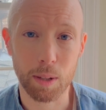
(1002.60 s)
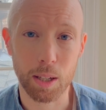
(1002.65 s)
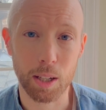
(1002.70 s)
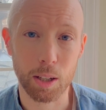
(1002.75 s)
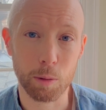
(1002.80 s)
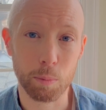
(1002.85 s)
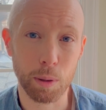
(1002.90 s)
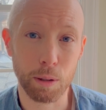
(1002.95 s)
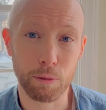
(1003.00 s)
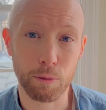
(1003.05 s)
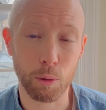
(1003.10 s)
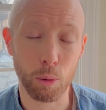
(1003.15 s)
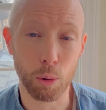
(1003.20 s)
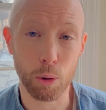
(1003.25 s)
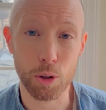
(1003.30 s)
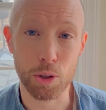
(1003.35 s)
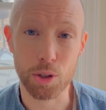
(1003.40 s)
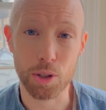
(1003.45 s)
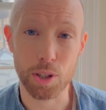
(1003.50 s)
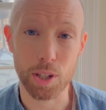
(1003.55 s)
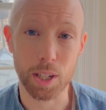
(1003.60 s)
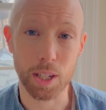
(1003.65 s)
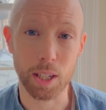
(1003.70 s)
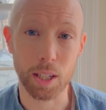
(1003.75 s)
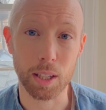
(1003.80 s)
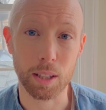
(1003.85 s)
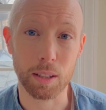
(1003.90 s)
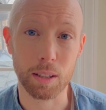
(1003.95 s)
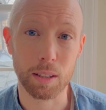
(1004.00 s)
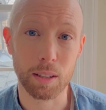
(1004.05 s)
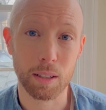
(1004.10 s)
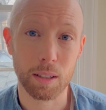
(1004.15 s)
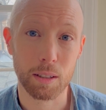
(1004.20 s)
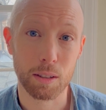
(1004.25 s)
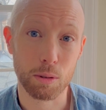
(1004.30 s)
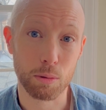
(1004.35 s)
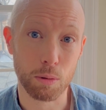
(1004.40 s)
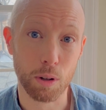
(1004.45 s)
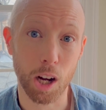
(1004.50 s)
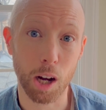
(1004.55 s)
could be forged in
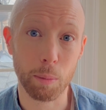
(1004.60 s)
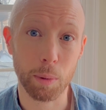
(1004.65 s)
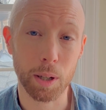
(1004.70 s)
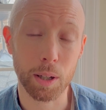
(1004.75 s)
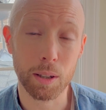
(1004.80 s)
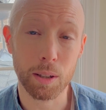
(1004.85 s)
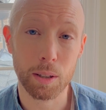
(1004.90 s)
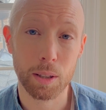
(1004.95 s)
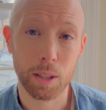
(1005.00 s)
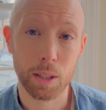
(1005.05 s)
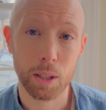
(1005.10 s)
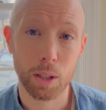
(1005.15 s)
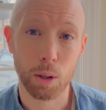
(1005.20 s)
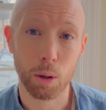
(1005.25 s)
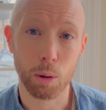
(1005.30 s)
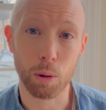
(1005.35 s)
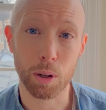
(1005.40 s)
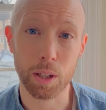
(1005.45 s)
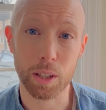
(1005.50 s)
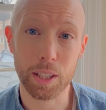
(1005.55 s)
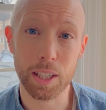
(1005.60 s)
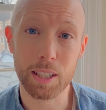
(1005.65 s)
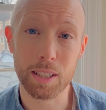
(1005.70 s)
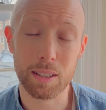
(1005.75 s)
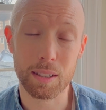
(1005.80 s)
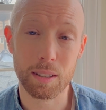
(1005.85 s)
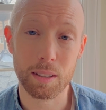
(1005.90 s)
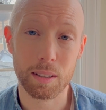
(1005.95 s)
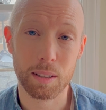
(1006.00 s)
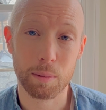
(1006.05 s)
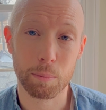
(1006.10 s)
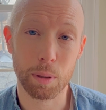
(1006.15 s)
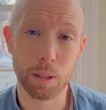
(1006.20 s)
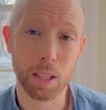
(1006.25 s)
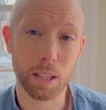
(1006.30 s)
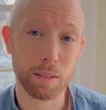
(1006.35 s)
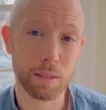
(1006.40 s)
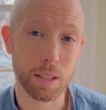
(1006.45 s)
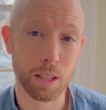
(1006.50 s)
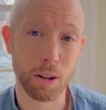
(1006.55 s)
trauma, or at least
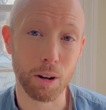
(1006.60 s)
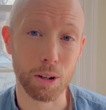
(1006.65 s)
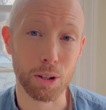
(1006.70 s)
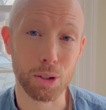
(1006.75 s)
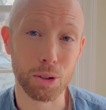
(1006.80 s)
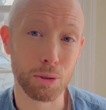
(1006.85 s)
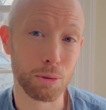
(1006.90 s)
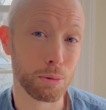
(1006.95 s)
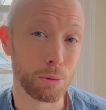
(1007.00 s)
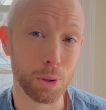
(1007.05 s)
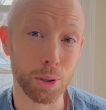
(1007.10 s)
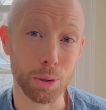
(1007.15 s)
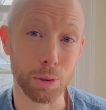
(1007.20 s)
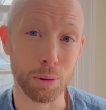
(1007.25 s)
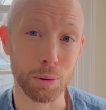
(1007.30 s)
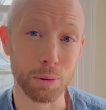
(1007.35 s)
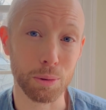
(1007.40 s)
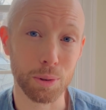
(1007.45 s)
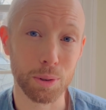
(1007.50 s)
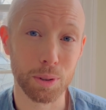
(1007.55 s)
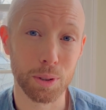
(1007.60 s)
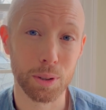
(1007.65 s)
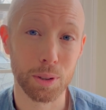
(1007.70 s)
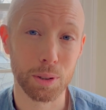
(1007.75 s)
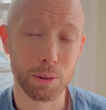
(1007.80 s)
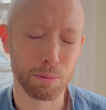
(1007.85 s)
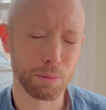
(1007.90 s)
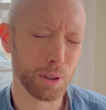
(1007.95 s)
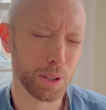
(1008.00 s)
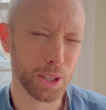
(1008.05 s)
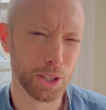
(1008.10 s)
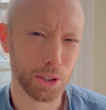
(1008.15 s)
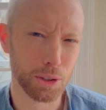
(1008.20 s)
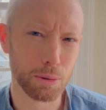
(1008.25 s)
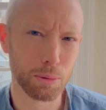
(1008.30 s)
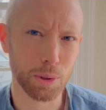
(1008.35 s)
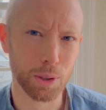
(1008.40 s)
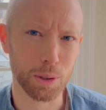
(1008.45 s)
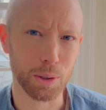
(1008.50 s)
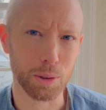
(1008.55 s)
beliefs that aren't true, really
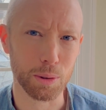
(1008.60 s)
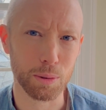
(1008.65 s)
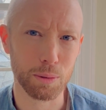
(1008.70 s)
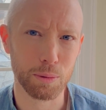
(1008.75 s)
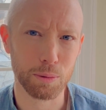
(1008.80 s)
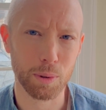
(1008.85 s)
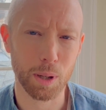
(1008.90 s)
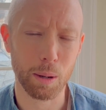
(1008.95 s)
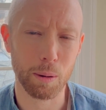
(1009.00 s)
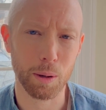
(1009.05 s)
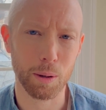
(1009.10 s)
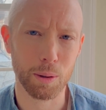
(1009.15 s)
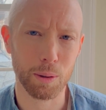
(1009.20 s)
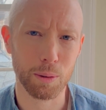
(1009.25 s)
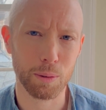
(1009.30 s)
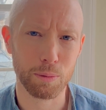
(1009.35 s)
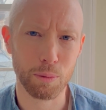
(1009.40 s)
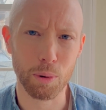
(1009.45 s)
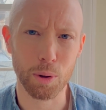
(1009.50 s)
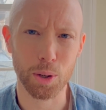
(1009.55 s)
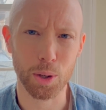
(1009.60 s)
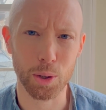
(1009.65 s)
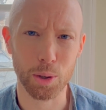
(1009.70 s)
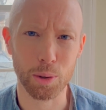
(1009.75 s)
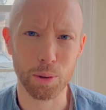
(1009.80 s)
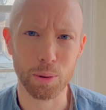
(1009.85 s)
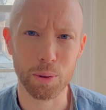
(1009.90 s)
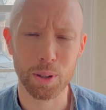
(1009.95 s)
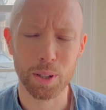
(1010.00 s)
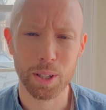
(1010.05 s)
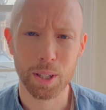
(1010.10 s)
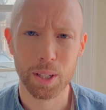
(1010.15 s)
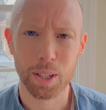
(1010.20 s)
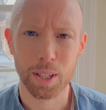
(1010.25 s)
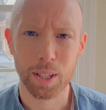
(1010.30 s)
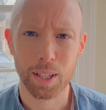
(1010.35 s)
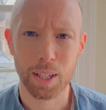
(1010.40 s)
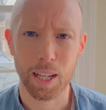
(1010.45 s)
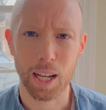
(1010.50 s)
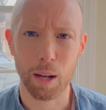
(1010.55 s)
true for you
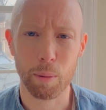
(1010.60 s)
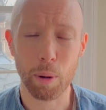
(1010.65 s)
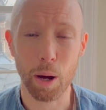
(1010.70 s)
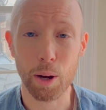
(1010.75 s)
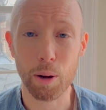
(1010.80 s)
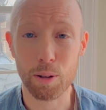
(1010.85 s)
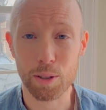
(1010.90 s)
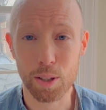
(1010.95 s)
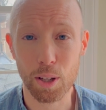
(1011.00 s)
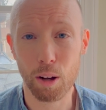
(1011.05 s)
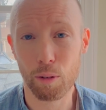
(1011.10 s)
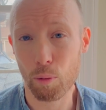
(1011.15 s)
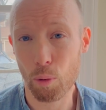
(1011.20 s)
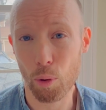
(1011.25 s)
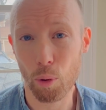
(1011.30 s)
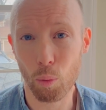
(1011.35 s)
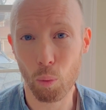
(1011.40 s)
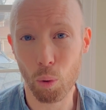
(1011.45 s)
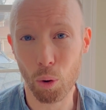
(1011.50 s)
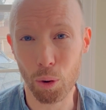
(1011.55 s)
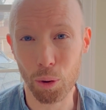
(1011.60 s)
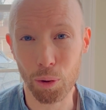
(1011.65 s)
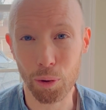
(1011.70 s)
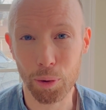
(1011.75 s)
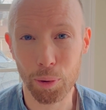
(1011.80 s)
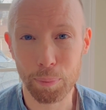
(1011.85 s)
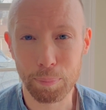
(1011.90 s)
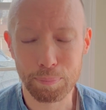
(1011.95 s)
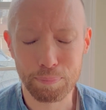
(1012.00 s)
about yourself or the world.